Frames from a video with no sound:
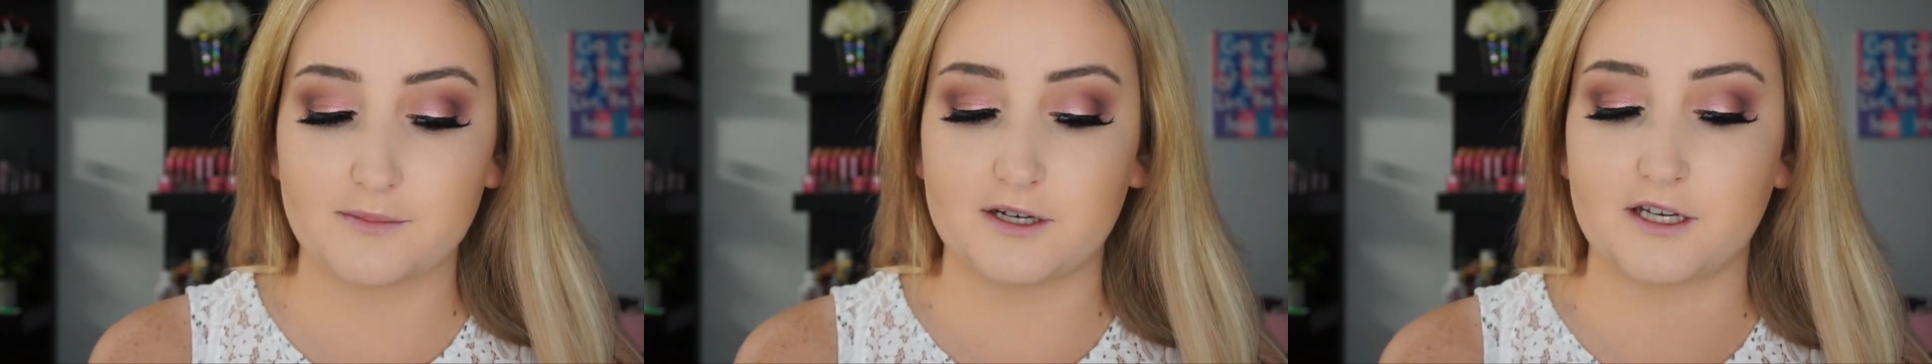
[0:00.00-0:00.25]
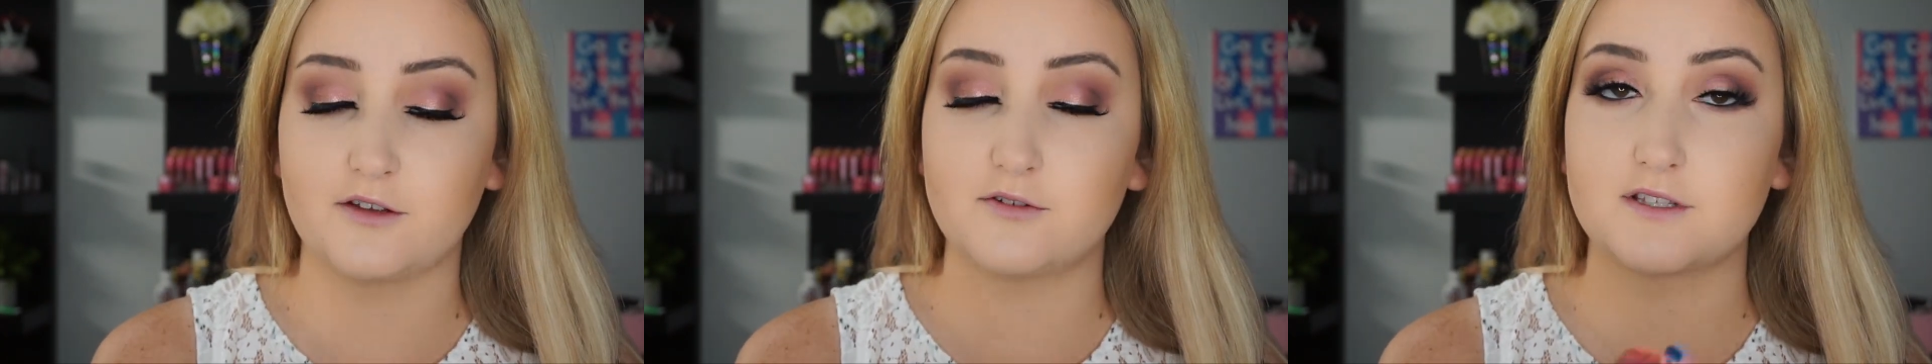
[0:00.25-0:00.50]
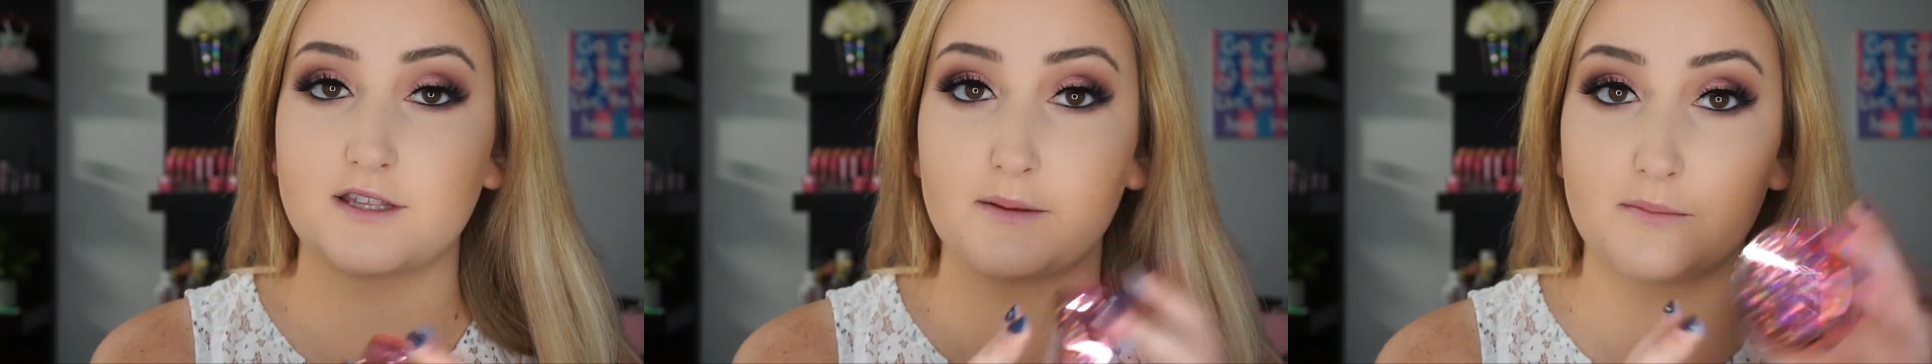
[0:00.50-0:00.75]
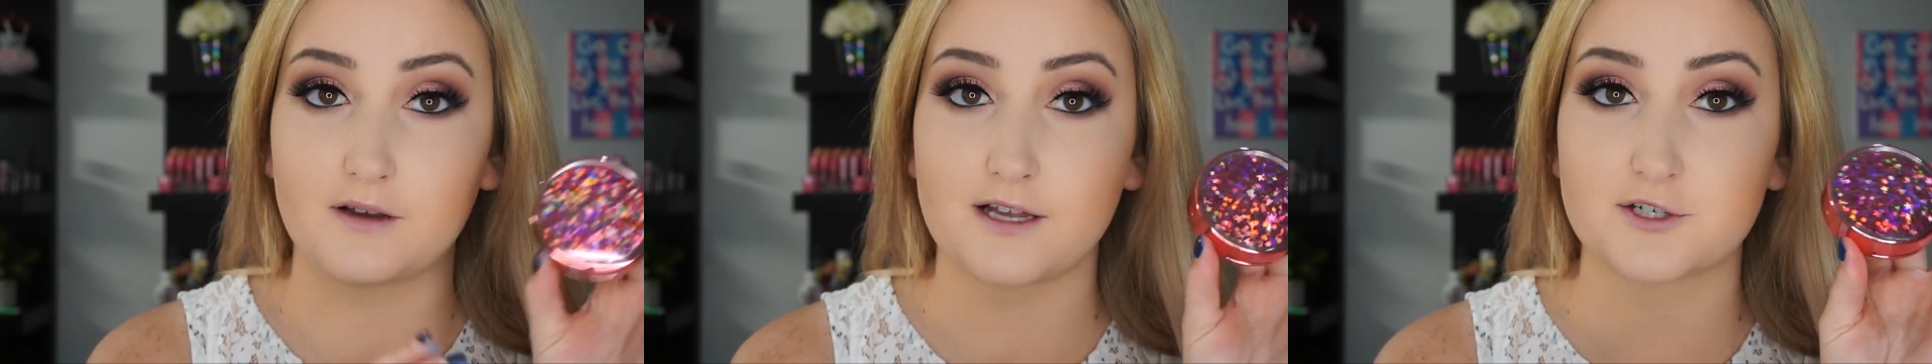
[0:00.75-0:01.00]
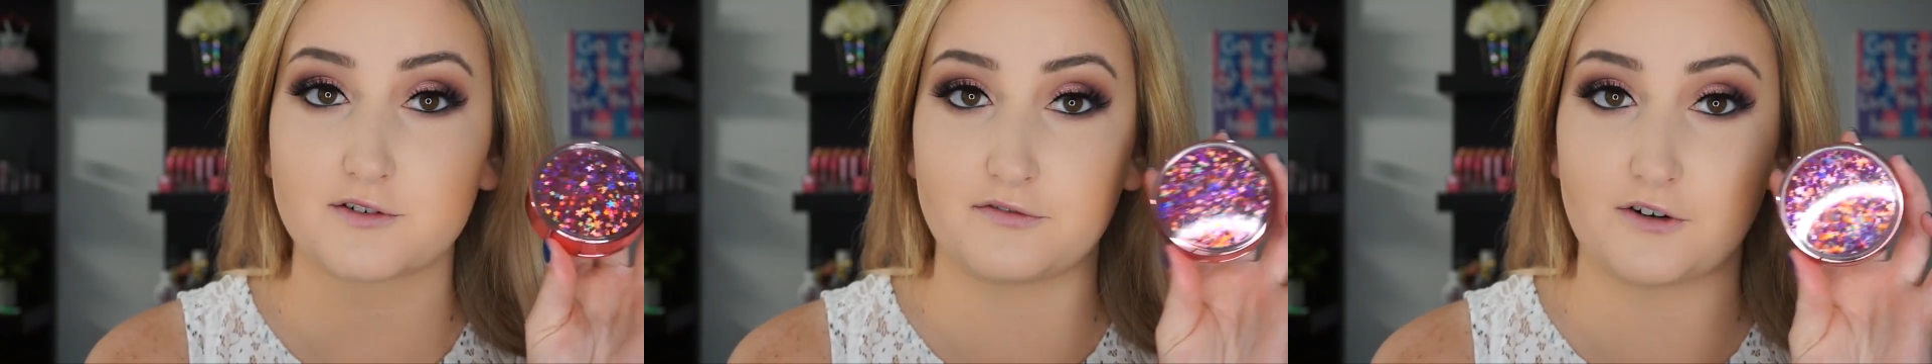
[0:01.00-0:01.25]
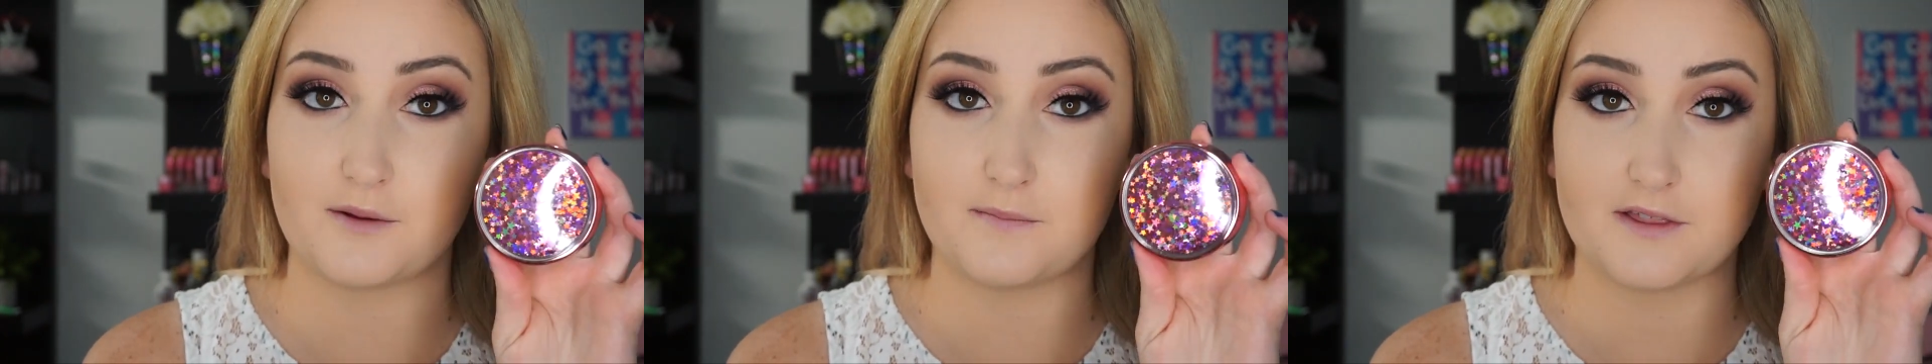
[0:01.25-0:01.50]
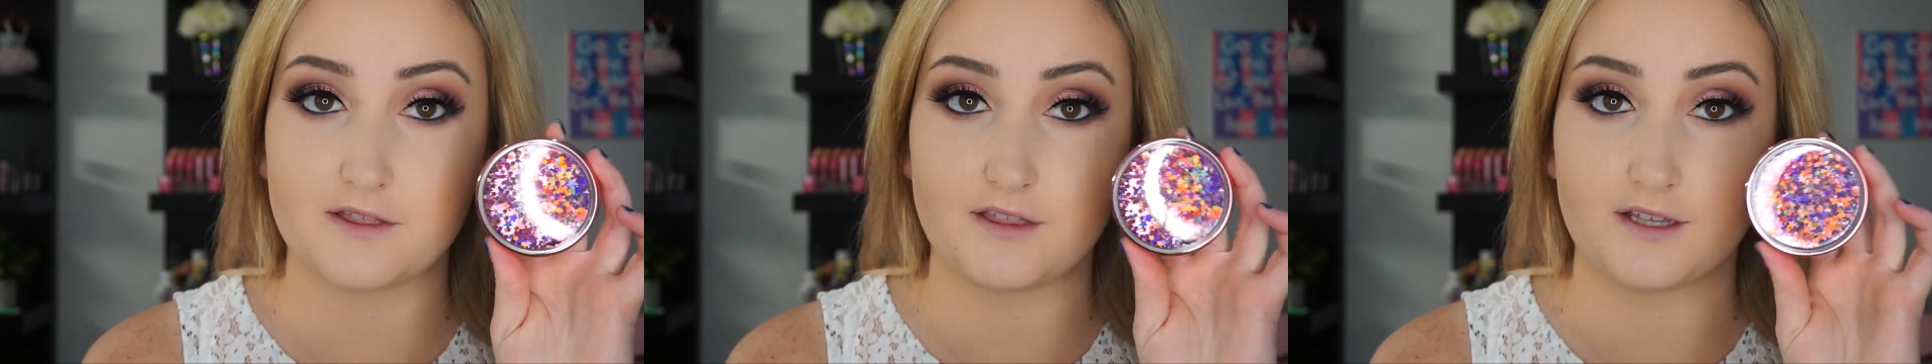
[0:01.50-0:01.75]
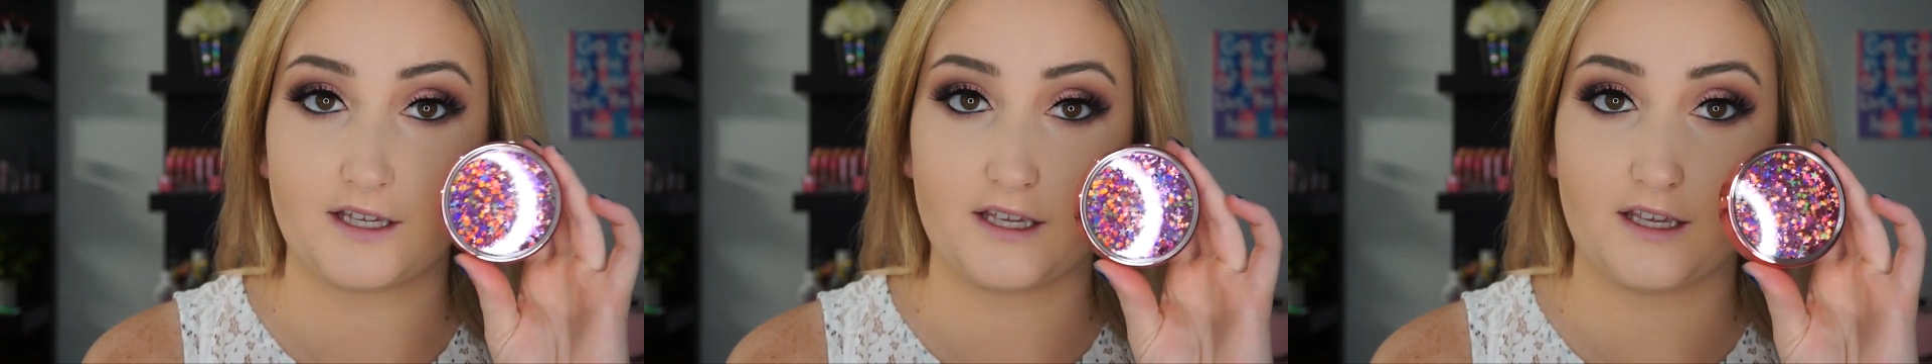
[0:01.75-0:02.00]
I'm going to use the blush from
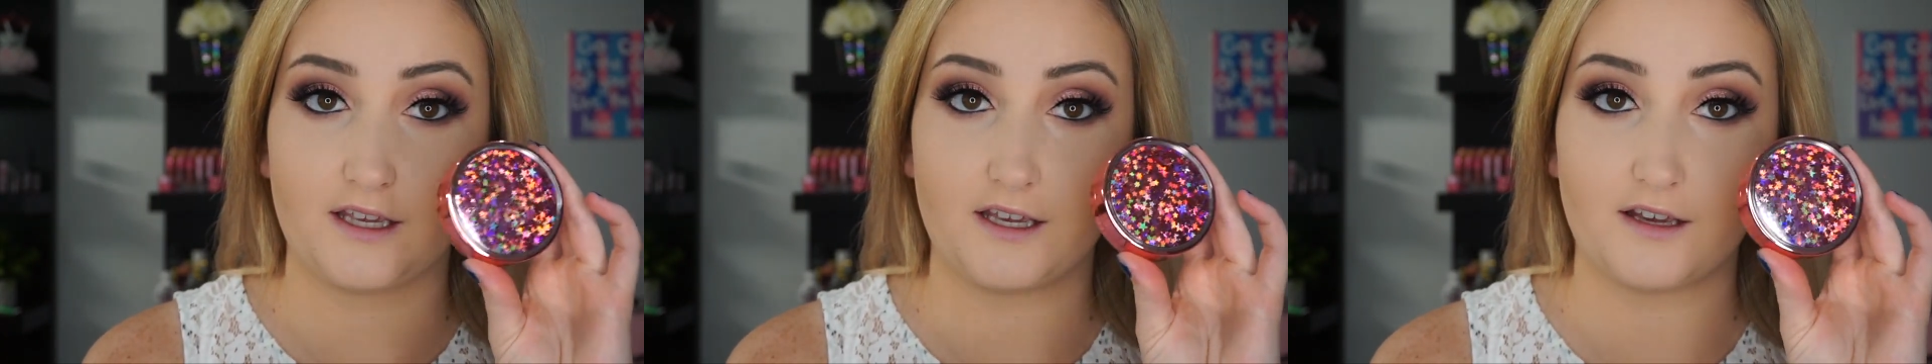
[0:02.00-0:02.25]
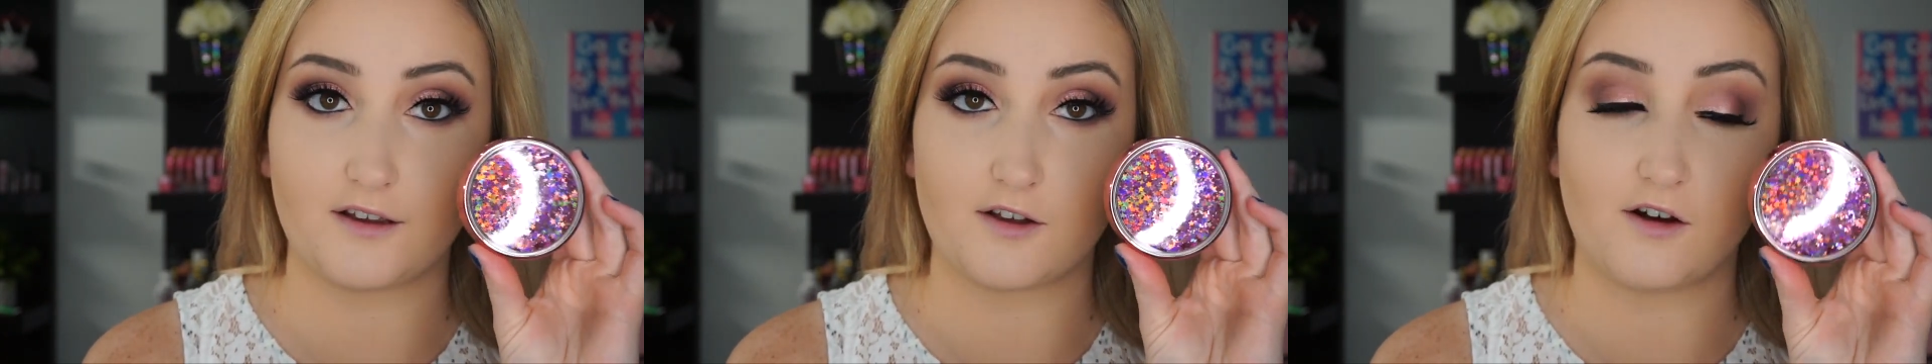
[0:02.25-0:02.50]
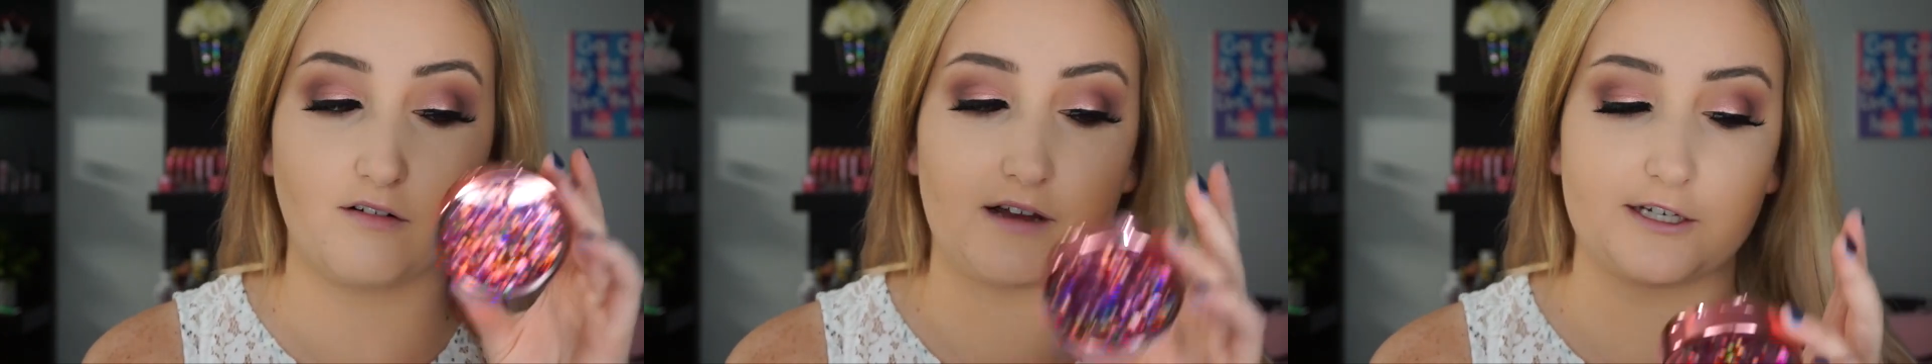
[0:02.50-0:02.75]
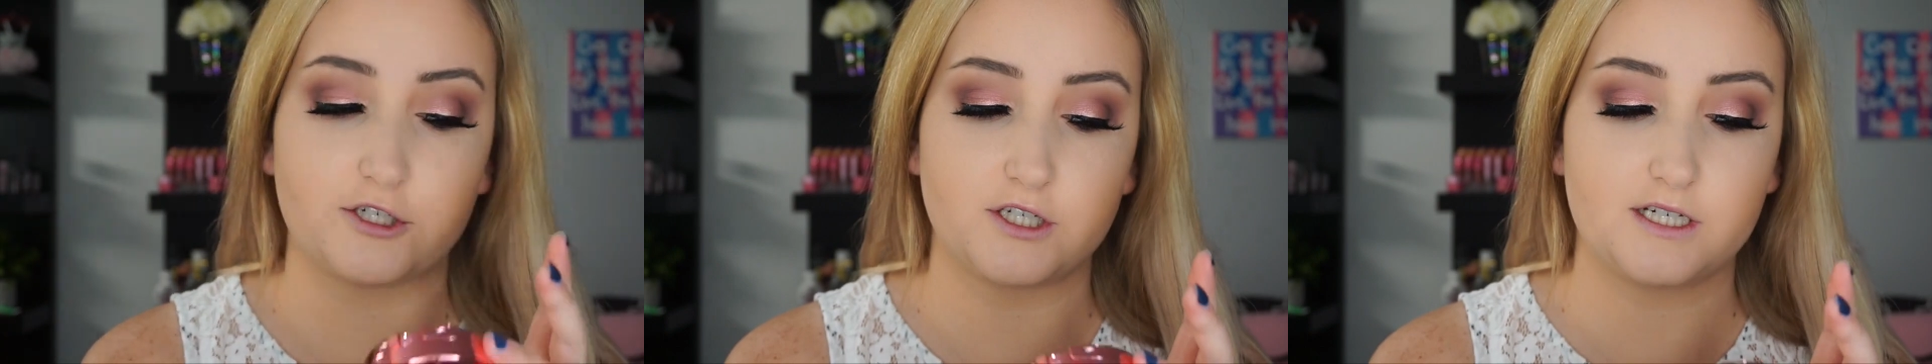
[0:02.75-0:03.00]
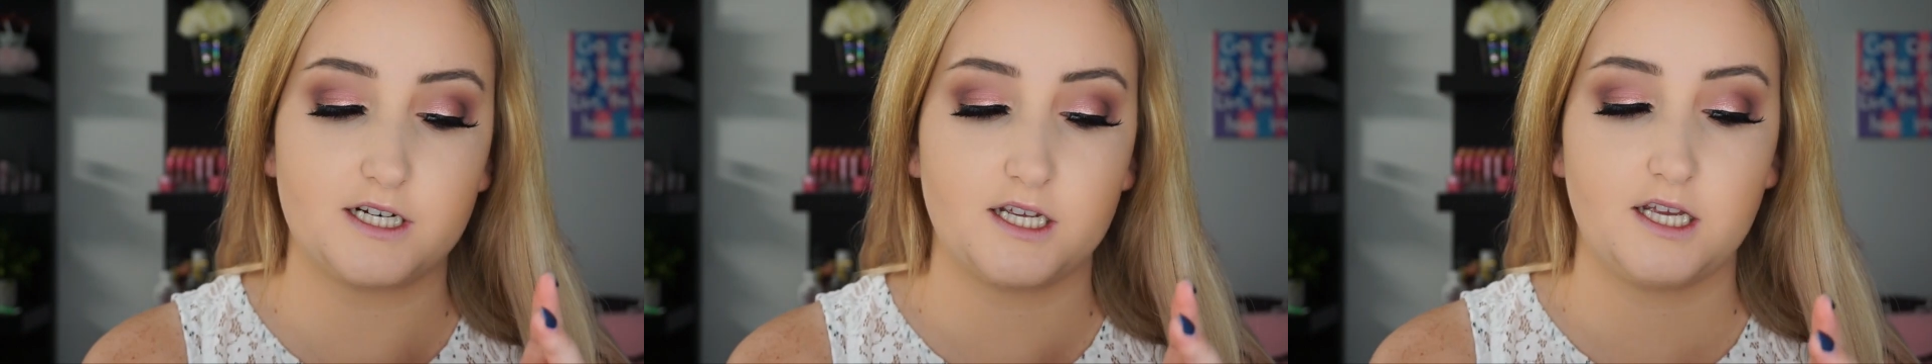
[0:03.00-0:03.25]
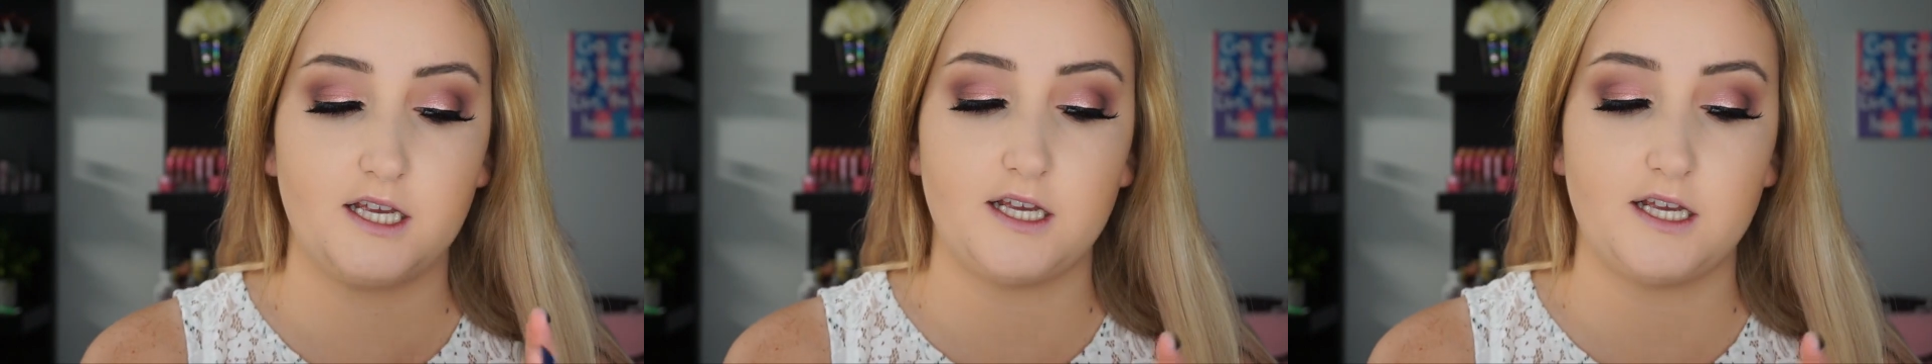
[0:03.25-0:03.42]
the collection.